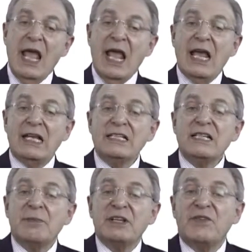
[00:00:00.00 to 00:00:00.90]

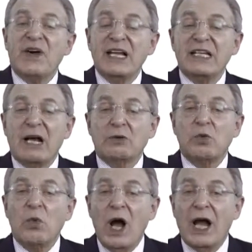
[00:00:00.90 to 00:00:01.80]
Elizabeth find out
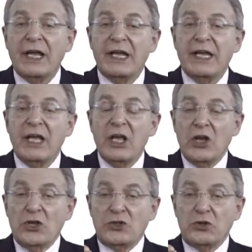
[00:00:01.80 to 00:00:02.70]
why.
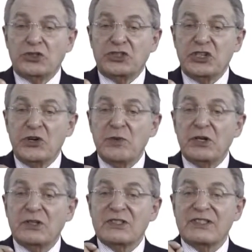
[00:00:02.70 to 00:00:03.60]
The
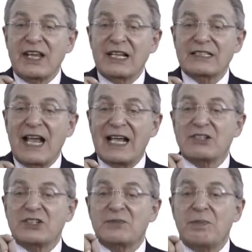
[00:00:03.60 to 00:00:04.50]
germinal cells has
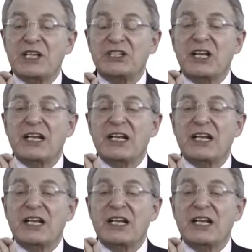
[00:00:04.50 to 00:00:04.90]
a special